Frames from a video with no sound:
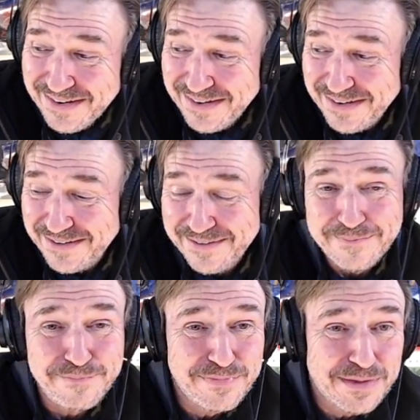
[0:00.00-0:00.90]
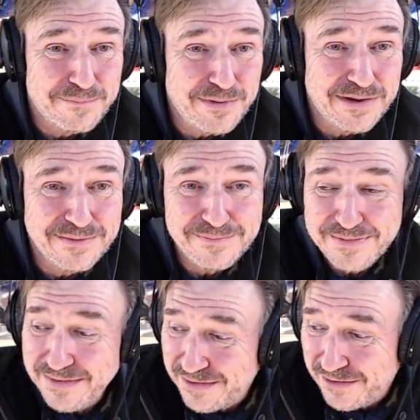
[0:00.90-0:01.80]
But,
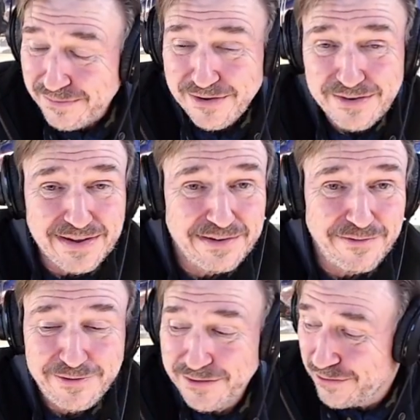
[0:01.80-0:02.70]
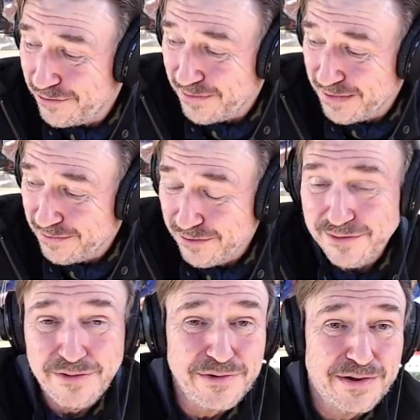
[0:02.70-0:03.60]
you know, I'm going to have a few, and we'll
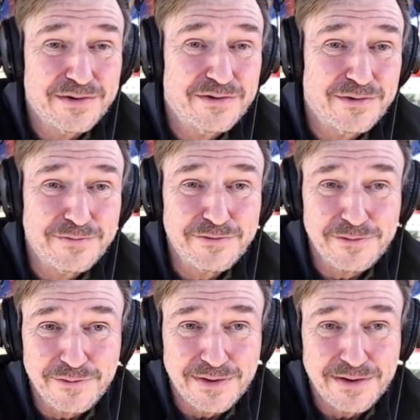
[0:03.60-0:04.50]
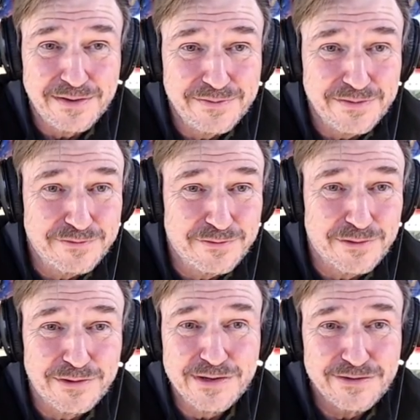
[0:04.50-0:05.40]
hold on to them for a while, the For
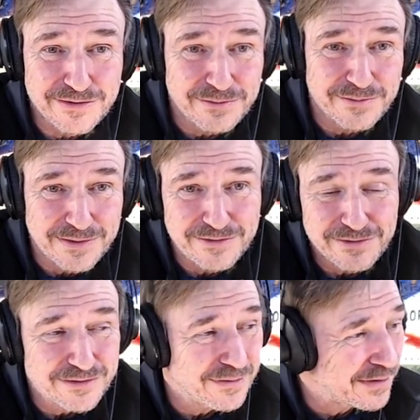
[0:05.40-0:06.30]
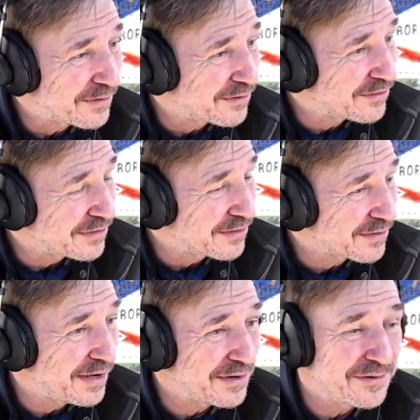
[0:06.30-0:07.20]
Your Consideration screeners, and they're
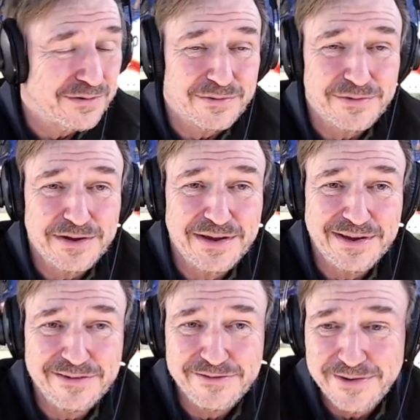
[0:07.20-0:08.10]
kind of cool to have.